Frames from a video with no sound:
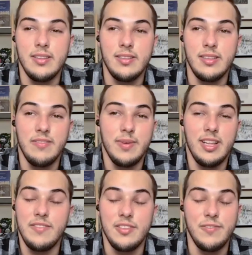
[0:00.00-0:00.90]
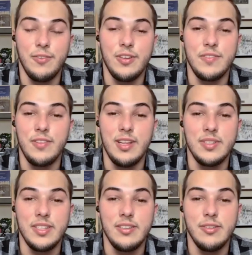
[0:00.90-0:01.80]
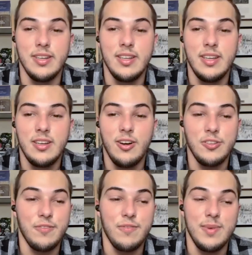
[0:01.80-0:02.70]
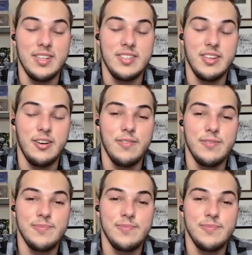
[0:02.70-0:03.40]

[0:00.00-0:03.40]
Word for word: live my life to the fullest for them too, and also for myself.